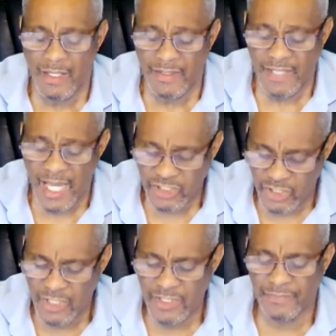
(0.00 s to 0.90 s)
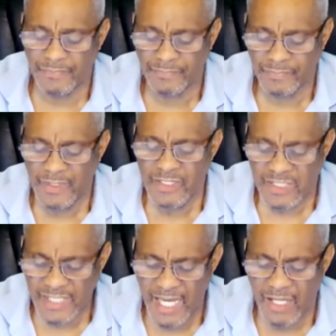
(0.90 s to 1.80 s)
That's good,
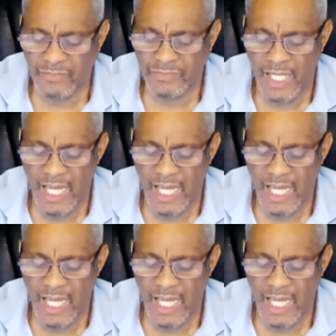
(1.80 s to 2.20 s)
sound,